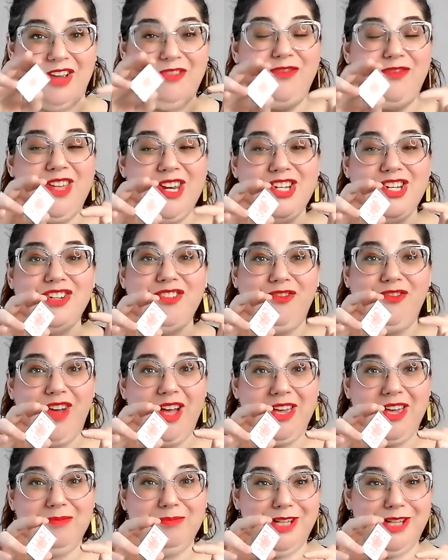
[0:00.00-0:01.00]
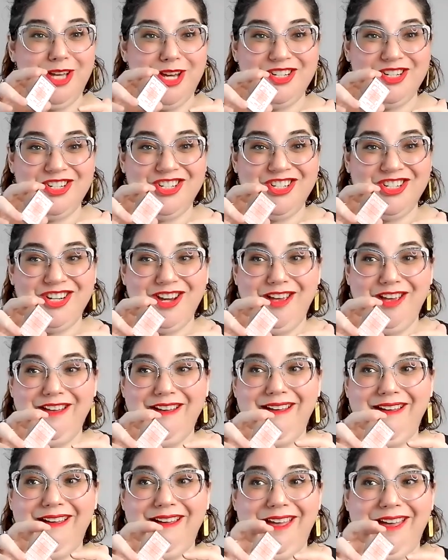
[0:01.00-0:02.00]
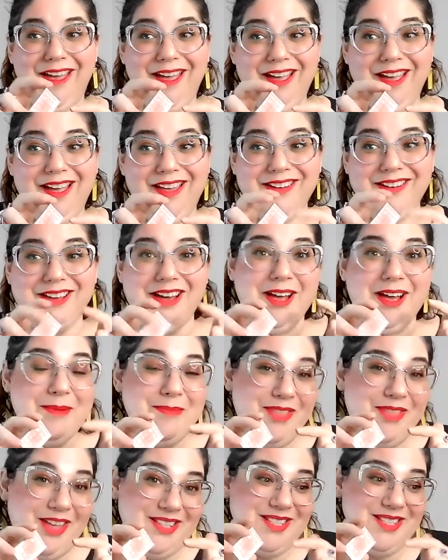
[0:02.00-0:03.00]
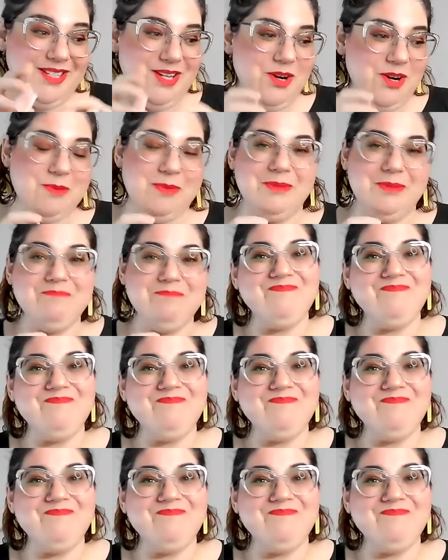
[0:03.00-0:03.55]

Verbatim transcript: I finished a fucking blush and um, that's dope.